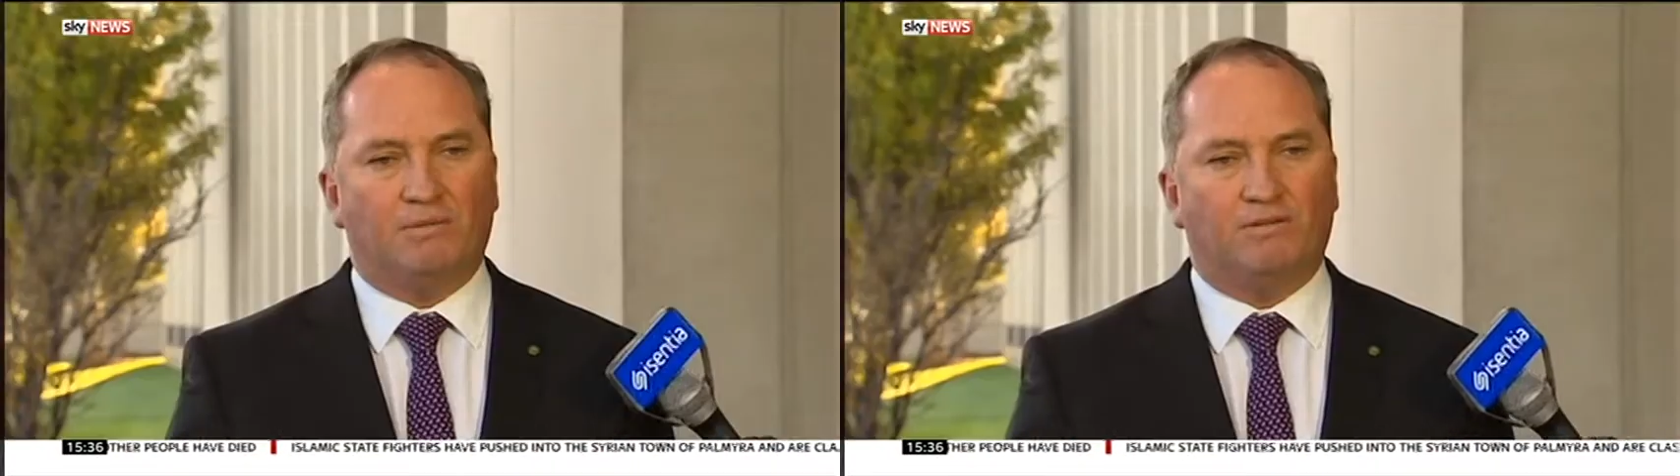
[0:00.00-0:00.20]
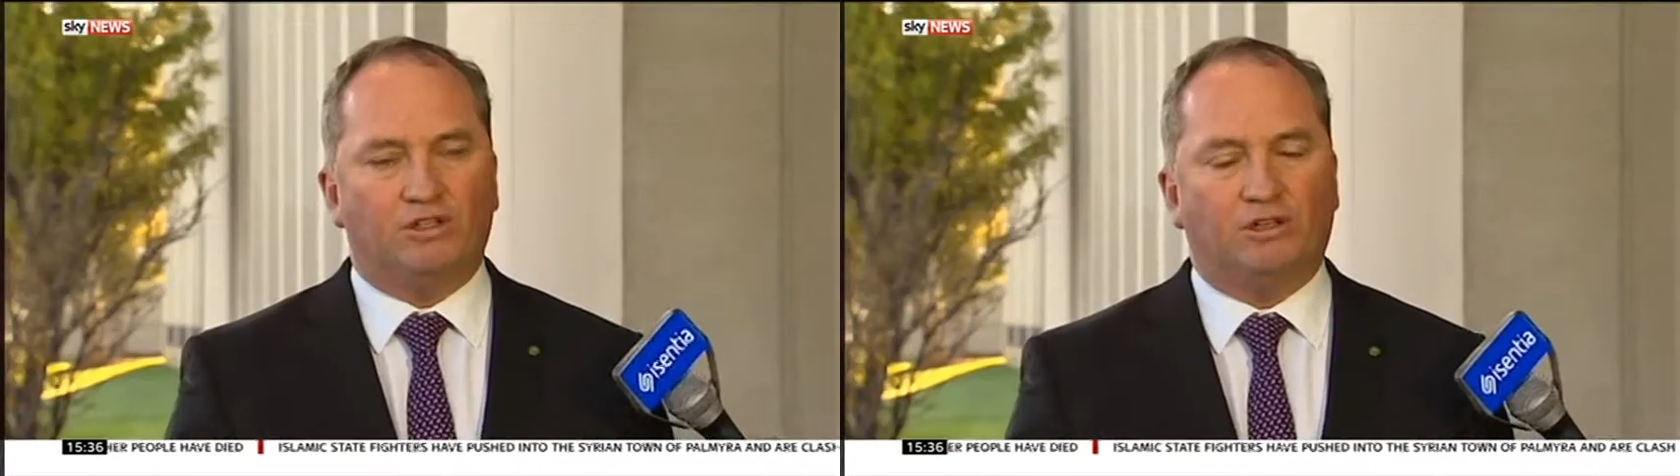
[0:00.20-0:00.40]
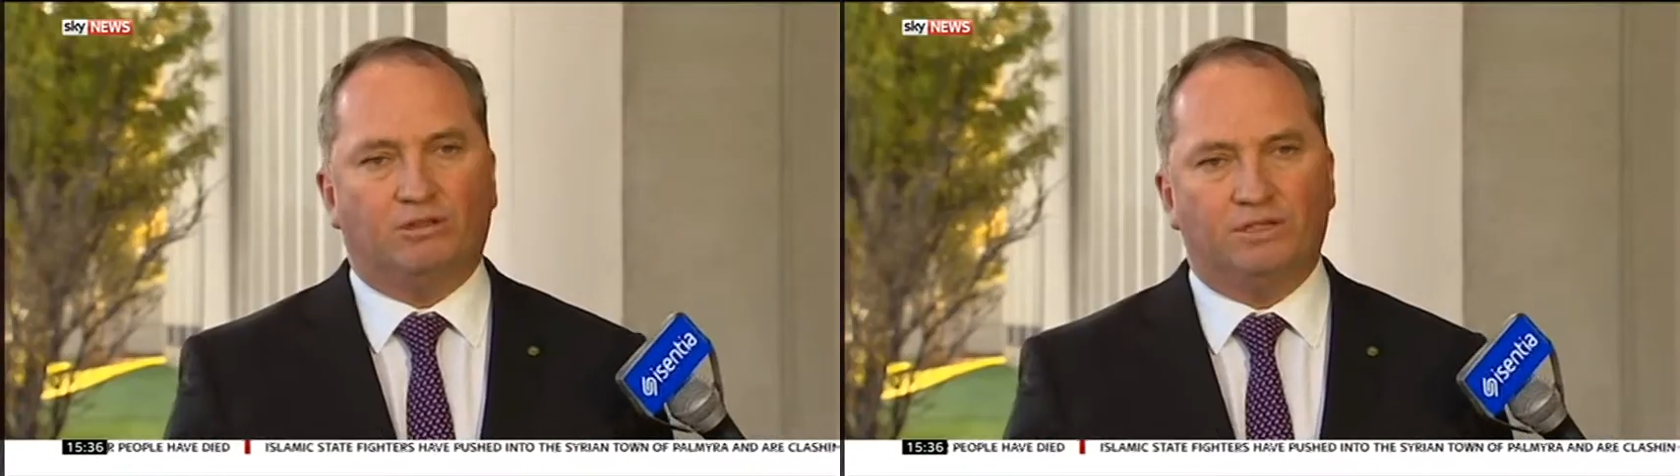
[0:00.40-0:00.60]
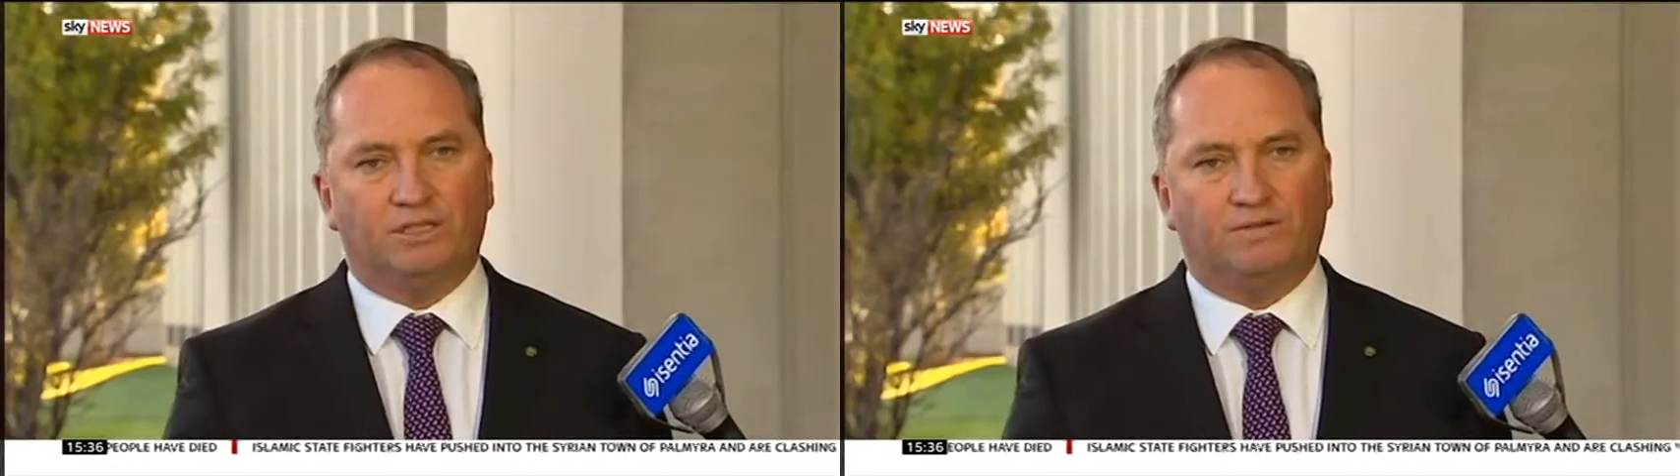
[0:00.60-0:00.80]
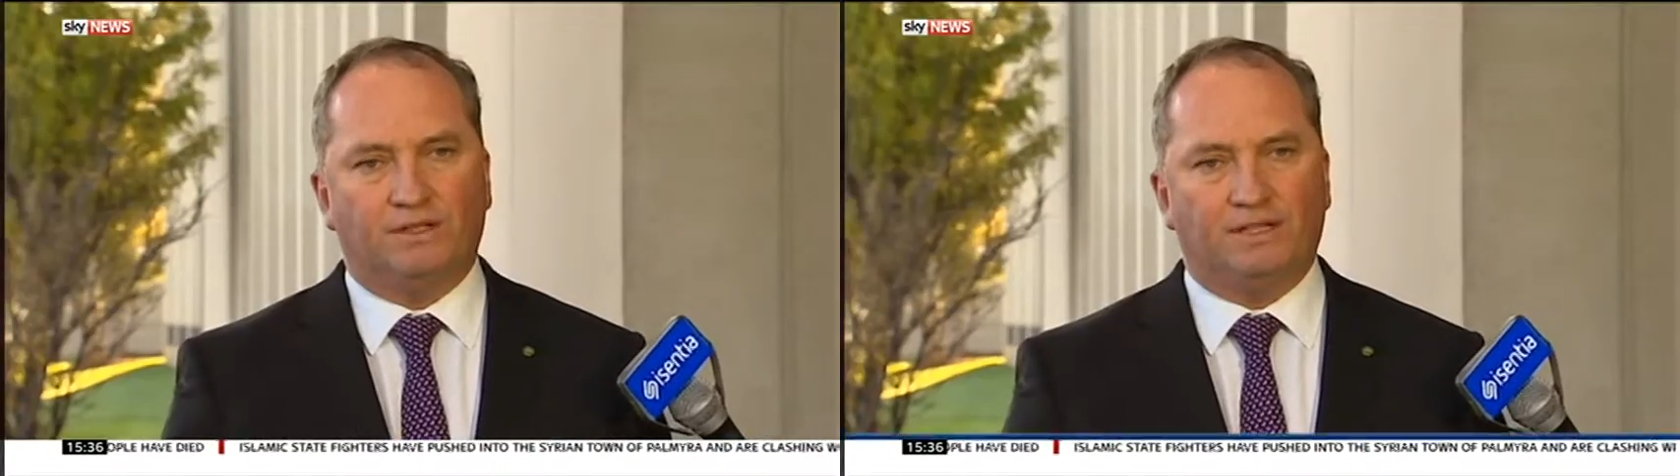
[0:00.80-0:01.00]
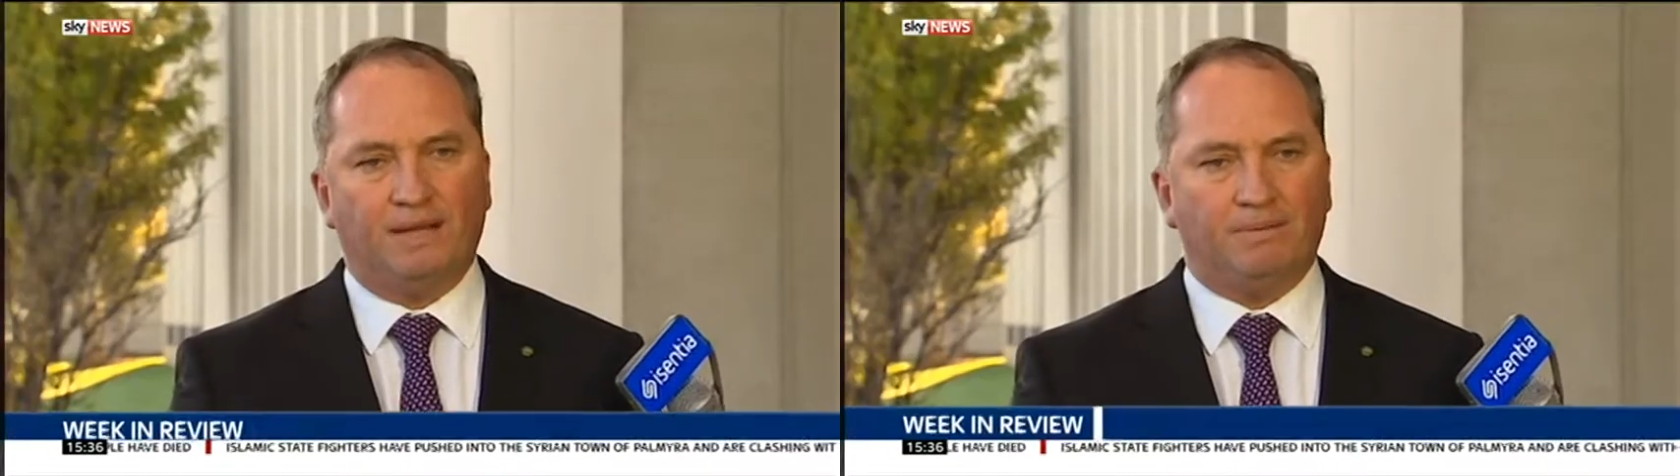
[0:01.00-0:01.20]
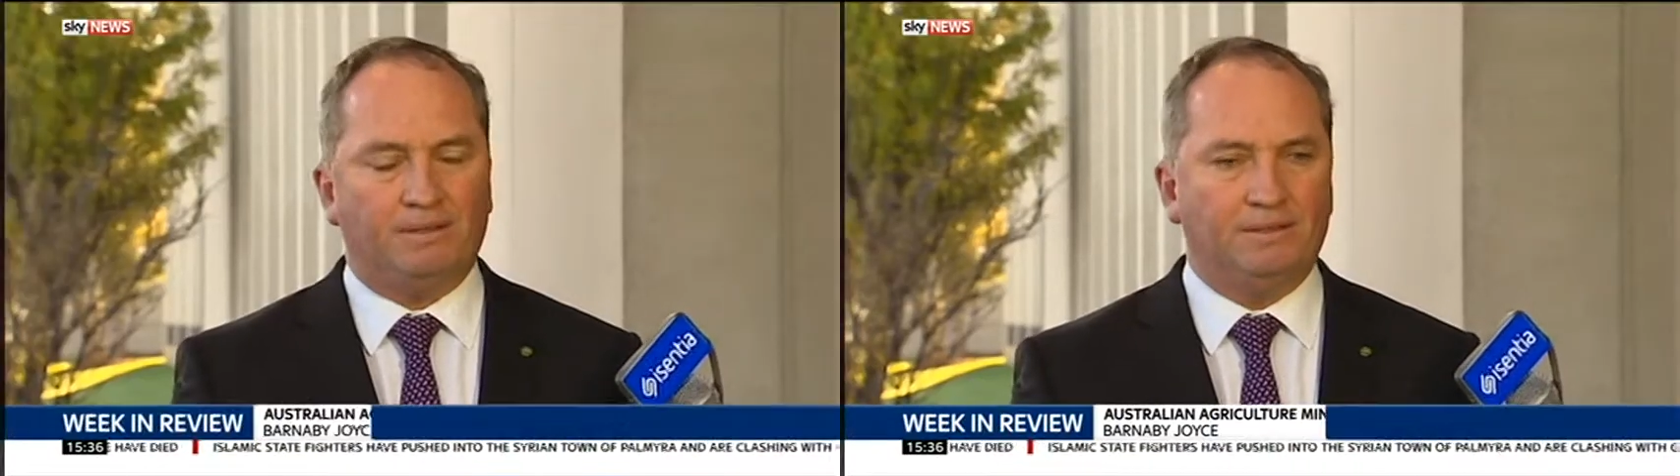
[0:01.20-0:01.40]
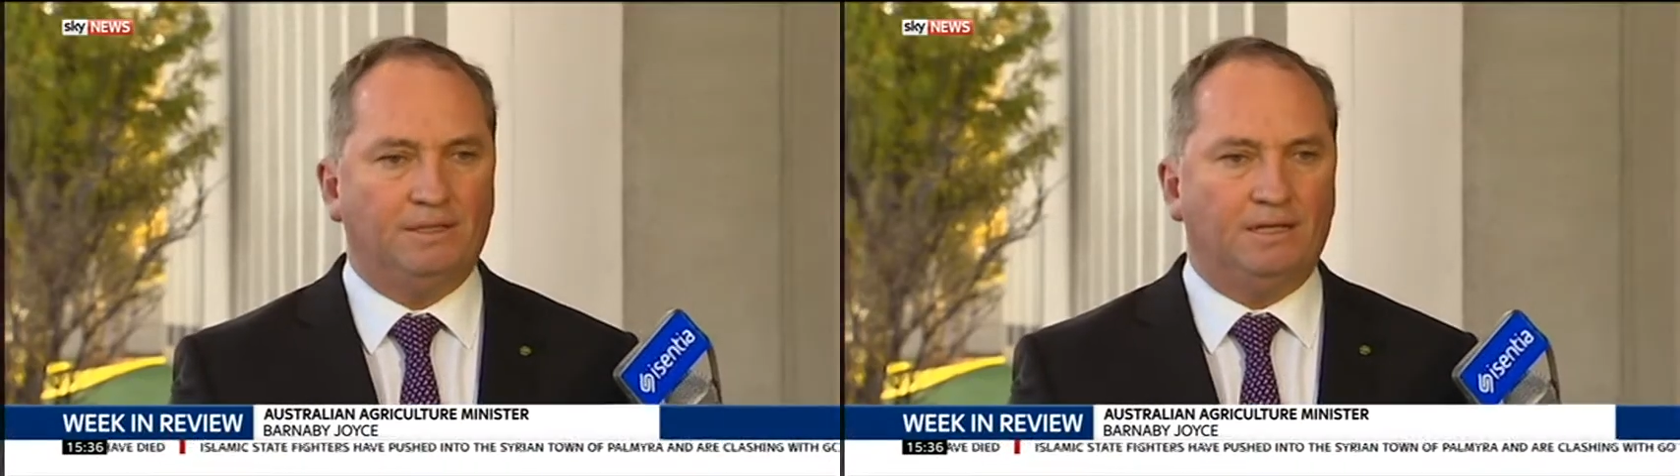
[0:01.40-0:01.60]
of John Christopher Depp,
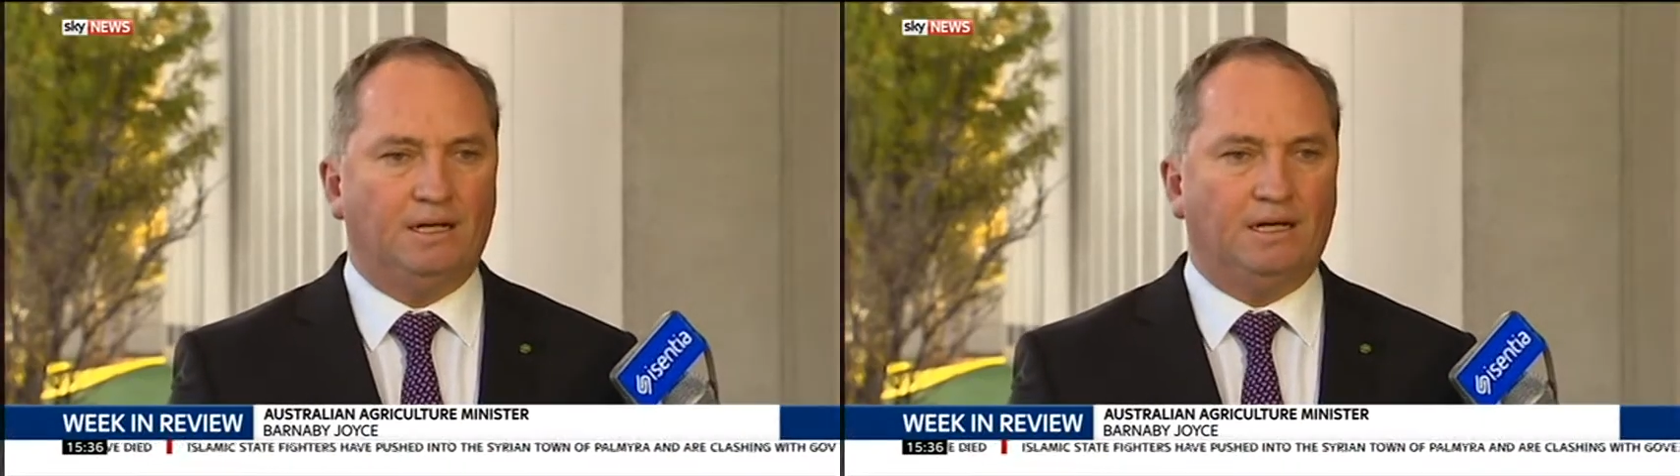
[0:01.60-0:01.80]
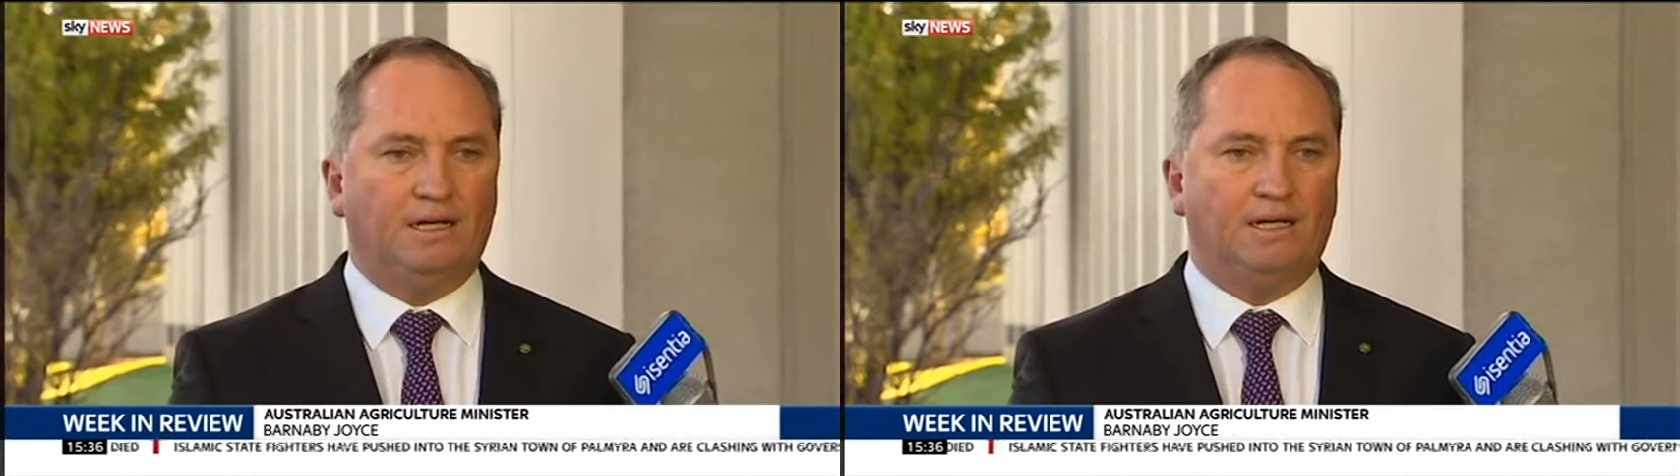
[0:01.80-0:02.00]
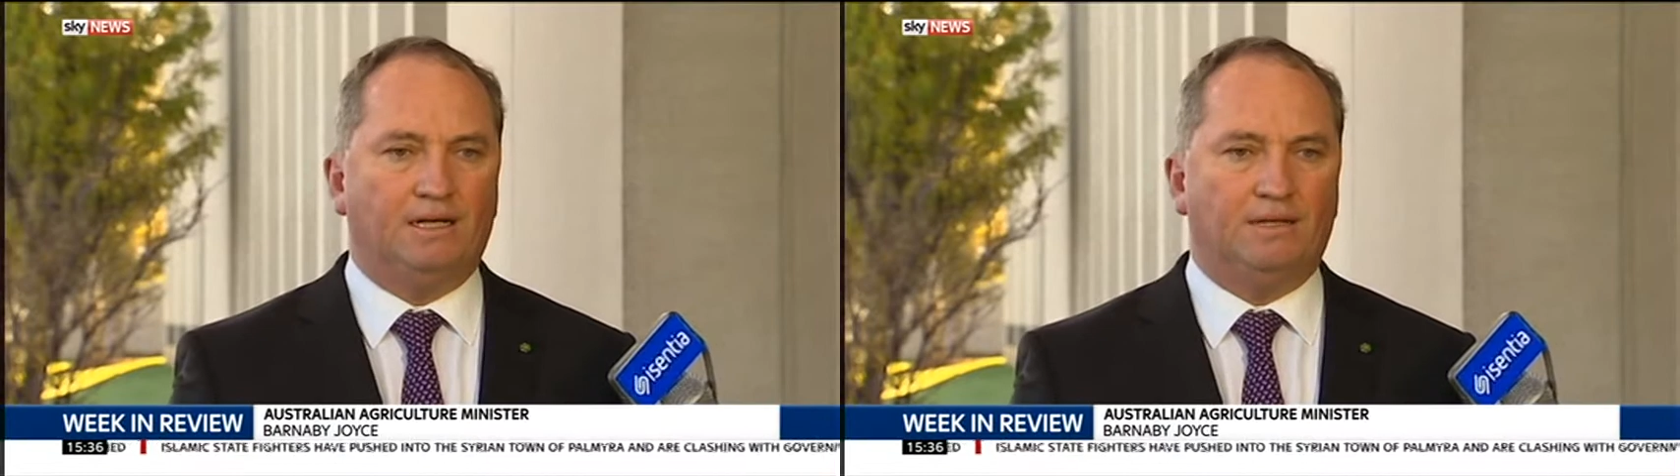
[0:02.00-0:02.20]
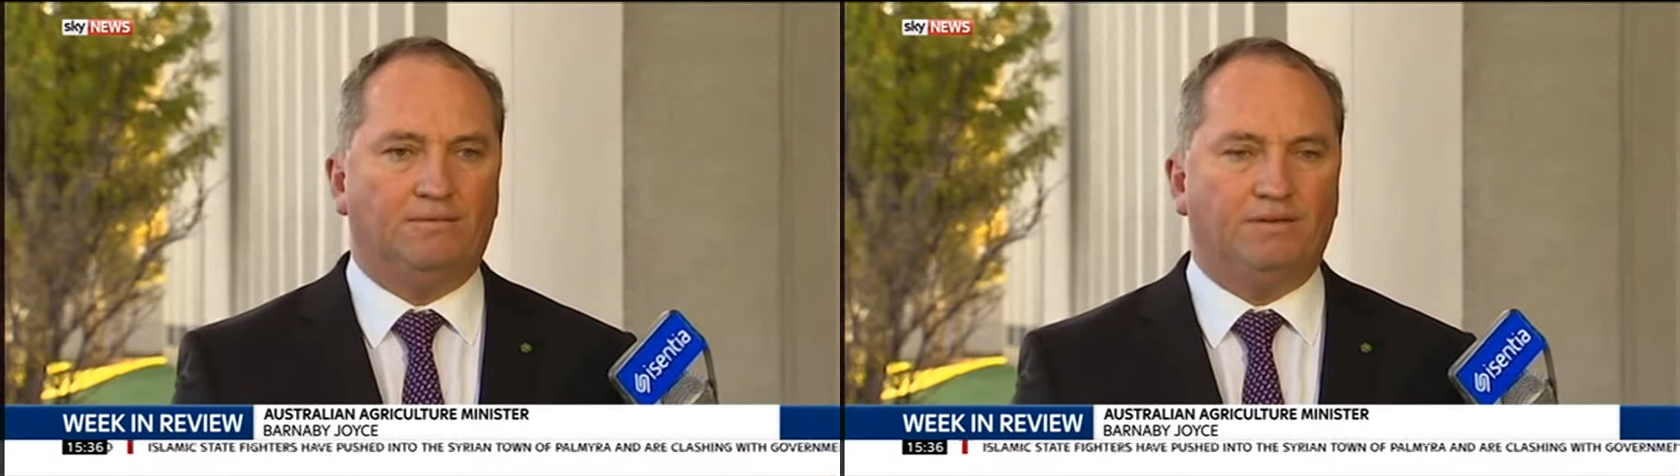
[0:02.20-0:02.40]
uh,